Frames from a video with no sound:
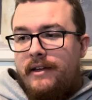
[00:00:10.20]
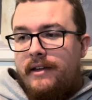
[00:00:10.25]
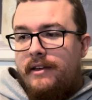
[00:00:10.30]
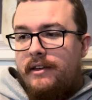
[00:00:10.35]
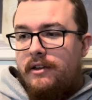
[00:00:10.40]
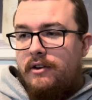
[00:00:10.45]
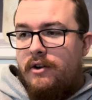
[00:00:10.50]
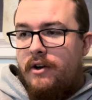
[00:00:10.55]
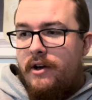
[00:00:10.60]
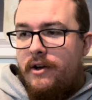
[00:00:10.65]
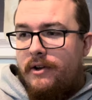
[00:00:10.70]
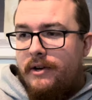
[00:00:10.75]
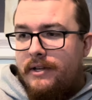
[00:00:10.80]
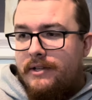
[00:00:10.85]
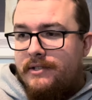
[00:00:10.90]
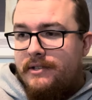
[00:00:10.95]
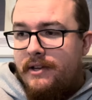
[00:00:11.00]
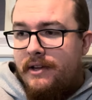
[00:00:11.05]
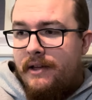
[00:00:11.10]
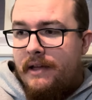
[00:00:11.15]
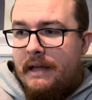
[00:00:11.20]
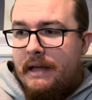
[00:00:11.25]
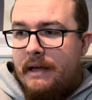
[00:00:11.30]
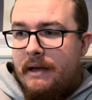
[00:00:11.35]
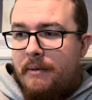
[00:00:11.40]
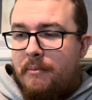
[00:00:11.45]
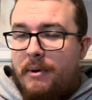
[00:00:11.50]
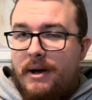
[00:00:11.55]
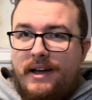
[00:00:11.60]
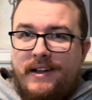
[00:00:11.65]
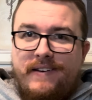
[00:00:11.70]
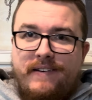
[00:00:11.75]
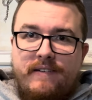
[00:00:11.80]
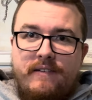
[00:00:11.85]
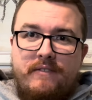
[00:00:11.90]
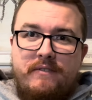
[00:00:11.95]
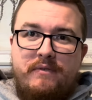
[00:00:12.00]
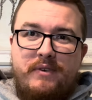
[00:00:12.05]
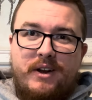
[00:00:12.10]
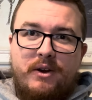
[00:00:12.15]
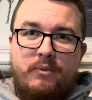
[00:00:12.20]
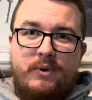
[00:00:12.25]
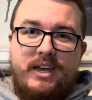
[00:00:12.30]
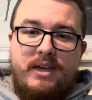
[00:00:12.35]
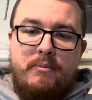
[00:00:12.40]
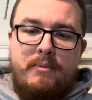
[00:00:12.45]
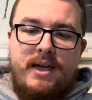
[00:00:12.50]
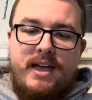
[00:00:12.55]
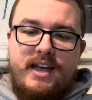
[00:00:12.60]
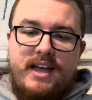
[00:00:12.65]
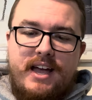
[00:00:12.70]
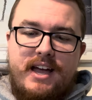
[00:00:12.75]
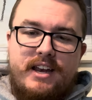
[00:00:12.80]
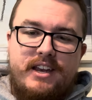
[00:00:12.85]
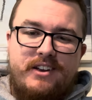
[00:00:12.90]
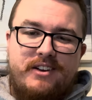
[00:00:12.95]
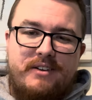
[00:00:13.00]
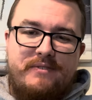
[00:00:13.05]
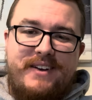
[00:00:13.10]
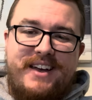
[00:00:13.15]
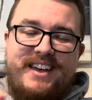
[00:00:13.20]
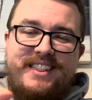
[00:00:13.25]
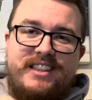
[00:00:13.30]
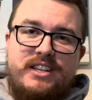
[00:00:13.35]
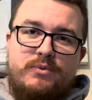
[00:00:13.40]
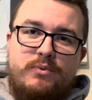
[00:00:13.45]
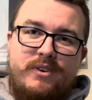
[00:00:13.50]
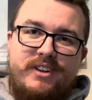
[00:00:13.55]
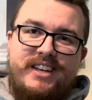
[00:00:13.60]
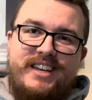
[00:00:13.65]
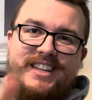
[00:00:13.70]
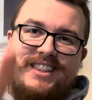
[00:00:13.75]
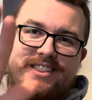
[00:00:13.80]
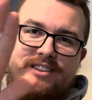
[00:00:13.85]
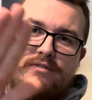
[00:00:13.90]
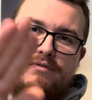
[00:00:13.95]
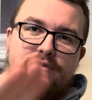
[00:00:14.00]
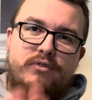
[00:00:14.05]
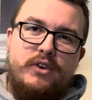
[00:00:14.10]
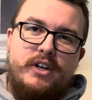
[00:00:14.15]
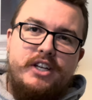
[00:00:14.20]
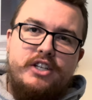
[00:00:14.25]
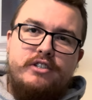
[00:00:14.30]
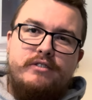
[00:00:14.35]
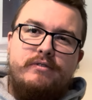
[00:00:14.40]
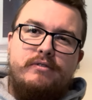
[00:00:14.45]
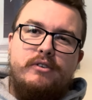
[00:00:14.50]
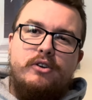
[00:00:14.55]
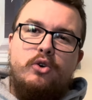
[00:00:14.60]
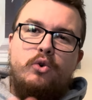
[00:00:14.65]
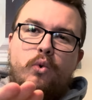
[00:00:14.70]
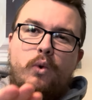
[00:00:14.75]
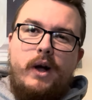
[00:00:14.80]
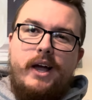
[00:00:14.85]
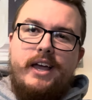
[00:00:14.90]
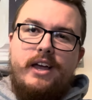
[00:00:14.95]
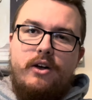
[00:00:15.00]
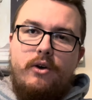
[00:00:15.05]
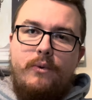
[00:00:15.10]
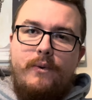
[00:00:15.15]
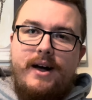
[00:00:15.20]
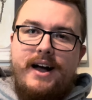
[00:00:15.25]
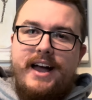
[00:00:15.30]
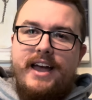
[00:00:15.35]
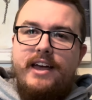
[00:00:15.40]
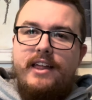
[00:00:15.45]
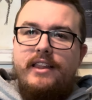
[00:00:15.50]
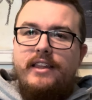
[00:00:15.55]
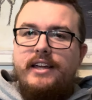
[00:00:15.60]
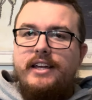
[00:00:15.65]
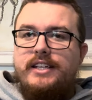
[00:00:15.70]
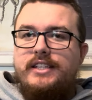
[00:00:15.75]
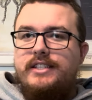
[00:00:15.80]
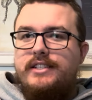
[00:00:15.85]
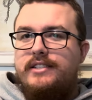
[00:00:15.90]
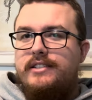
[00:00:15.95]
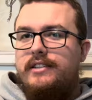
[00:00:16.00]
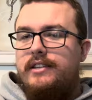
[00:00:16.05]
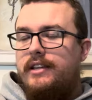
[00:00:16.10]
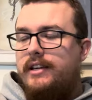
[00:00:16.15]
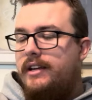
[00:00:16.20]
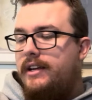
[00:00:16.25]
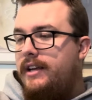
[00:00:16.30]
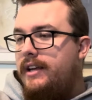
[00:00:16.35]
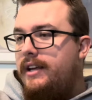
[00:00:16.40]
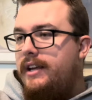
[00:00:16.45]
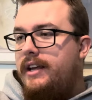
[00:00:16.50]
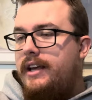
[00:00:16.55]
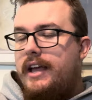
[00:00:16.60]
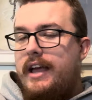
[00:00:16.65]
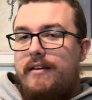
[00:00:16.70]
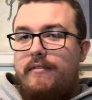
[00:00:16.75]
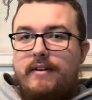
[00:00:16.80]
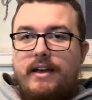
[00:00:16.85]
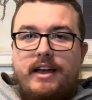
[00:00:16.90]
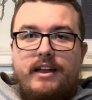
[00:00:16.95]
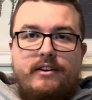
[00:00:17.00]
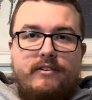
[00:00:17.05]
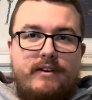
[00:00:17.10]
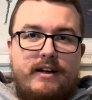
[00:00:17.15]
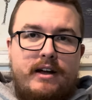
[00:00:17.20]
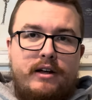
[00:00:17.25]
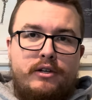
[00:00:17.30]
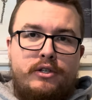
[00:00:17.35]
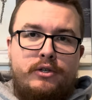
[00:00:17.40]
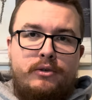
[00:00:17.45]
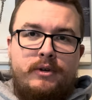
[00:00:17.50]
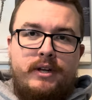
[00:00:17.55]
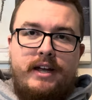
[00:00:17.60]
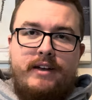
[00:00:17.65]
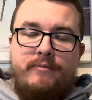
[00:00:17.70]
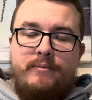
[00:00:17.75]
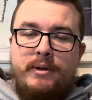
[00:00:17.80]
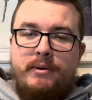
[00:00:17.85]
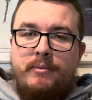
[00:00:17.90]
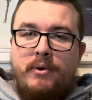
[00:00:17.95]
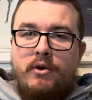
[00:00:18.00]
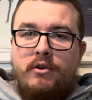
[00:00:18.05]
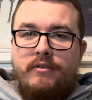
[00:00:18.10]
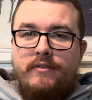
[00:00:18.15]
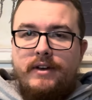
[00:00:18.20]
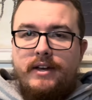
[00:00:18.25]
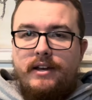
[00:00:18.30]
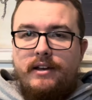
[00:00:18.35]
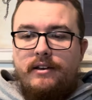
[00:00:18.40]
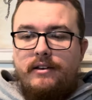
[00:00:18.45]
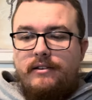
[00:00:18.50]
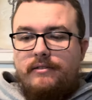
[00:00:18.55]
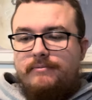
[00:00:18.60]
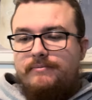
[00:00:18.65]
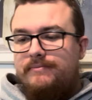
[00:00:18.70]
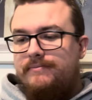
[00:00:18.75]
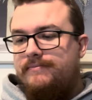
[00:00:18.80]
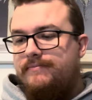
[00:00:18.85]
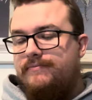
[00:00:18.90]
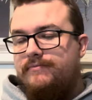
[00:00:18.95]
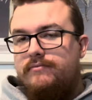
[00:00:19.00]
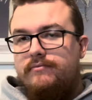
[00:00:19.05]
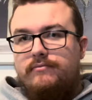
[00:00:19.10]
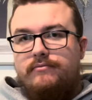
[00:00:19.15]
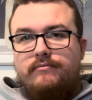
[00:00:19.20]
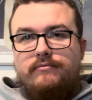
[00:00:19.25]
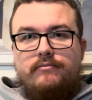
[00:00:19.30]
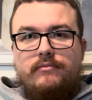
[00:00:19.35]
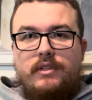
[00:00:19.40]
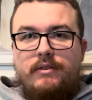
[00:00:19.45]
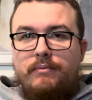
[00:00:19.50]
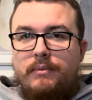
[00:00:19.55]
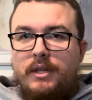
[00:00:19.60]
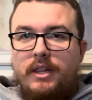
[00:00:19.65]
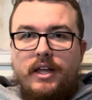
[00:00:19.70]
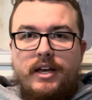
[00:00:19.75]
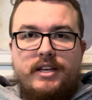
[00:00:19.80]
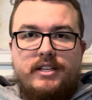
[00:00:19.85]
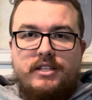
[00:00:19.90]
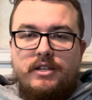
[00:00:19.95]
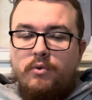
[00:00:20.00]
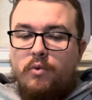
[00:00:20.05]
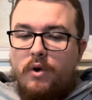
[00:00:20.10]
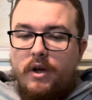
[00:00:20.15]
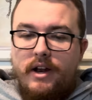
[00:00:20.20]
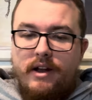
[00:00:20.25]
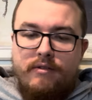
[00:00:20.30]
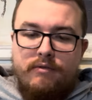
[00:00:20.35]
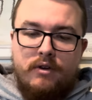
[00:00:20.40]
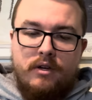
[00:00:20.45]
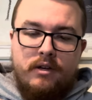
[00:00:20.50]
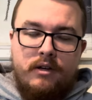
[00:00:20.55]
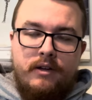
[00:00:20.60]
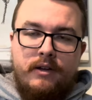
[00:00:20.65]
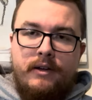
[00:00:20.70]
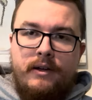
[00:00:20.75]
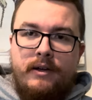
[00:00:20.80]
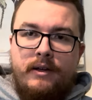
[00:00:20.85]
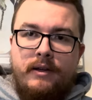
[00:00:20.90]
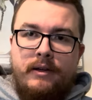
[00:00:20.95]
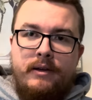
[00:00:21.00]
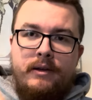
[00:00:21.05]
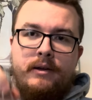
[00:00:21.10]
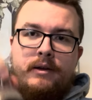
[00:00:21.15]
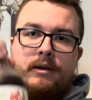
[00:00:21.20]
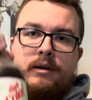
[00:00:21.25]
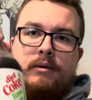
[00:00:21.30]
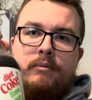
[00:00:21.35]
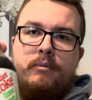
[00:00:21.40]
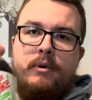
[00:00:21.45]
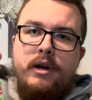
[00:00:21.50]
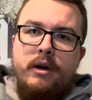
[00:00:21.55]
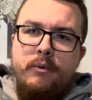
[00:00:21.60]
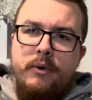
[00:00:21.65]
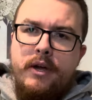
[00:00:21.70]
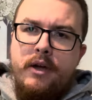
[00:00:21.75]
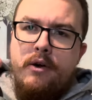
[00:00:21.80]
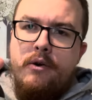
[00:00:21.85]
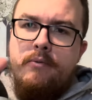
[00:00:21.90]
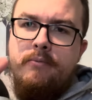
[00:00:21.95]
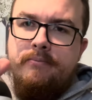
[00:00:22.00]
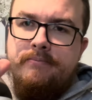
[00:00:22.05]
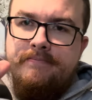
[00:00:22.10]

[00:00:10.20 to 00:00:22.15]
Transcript: You know how it is. But figure we get back on here. I've had this one in the fridge for quite a while and I just haven't gotten around to it. Haven't been motivated. Been lazy, whatever. But here we go.